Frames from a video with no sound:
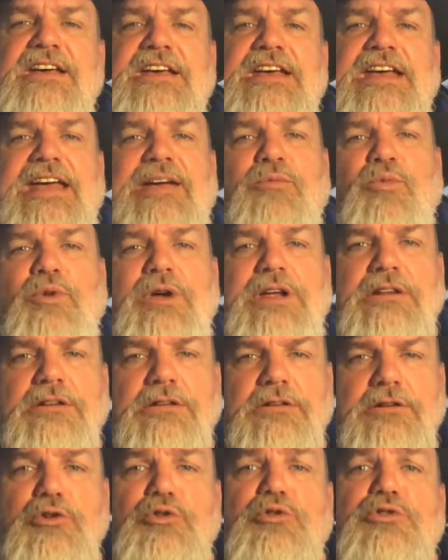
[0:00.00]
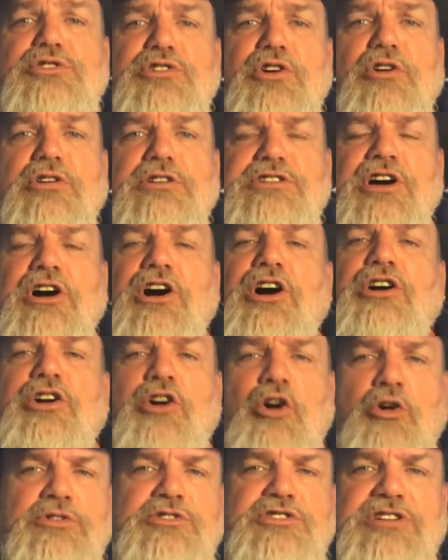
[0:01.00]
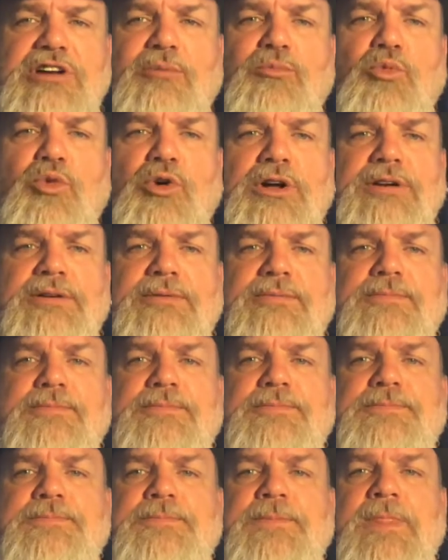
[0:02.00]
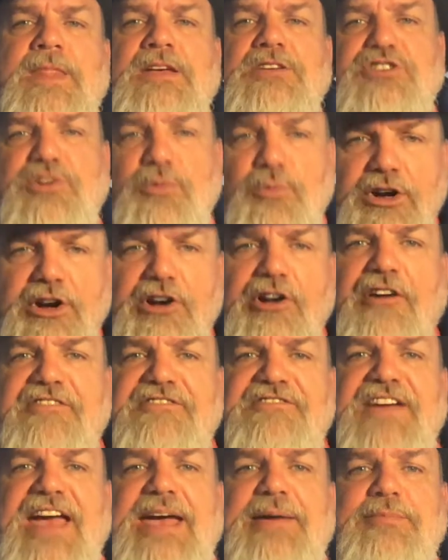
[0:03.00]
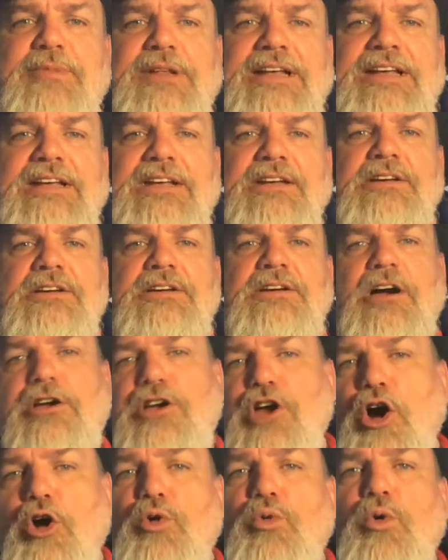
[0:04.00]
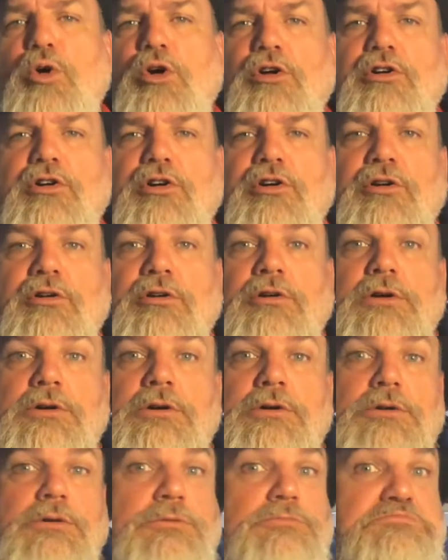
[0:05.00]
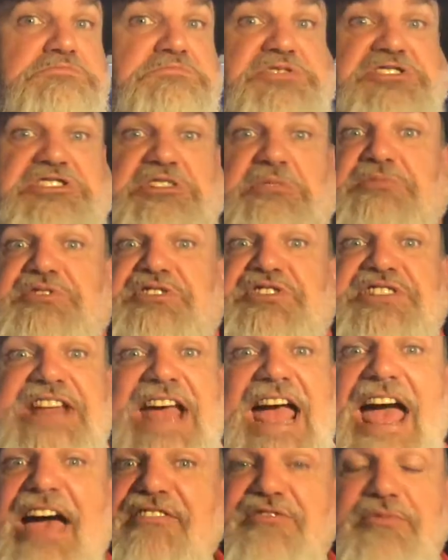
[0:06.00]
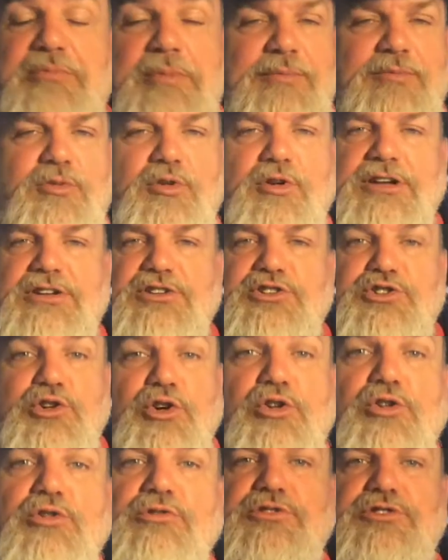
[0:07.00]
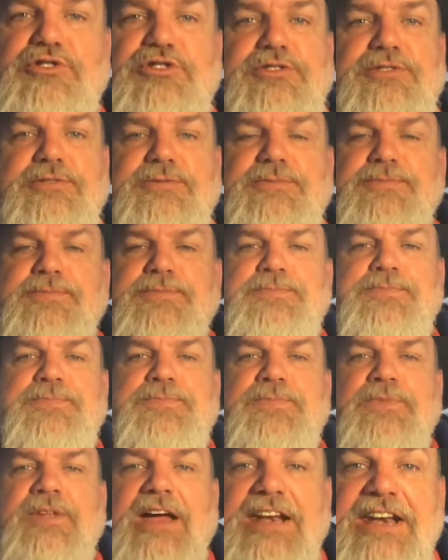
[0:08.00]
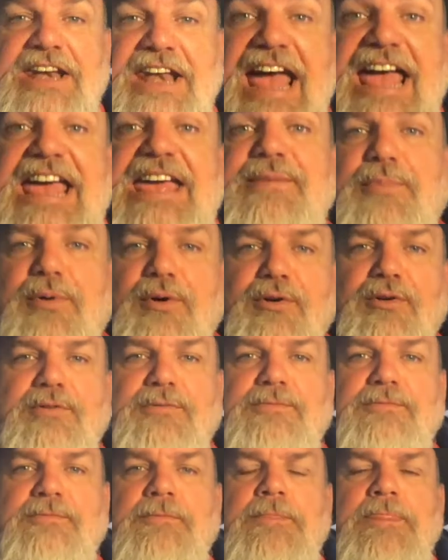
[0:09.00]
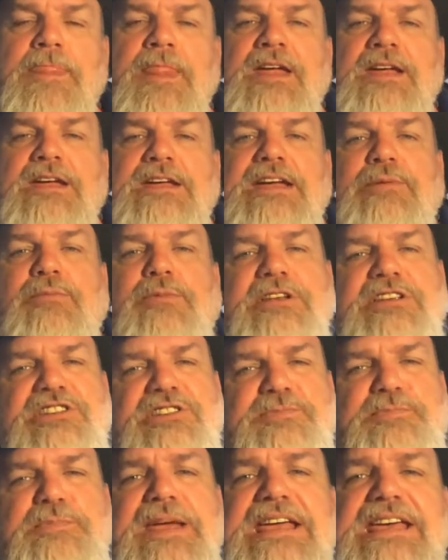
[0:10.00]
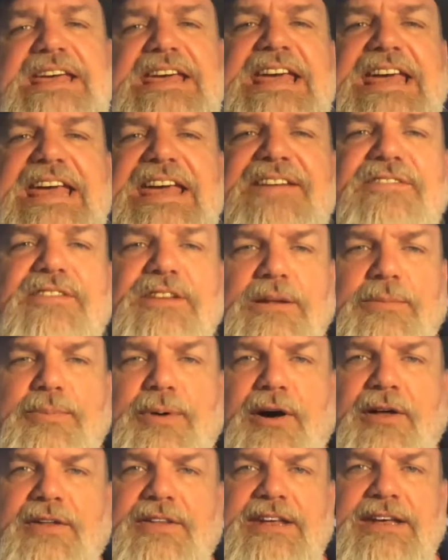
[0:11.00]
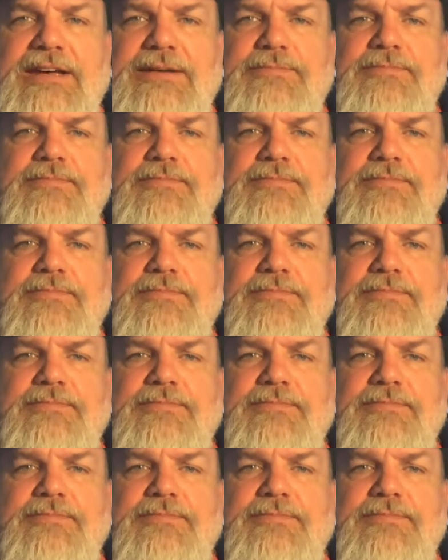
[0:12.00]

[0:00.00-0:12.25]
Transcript: and we loose our tongue on someone in our family, a coworker, some staff member at church, a neighbor, and we speak evil upon them.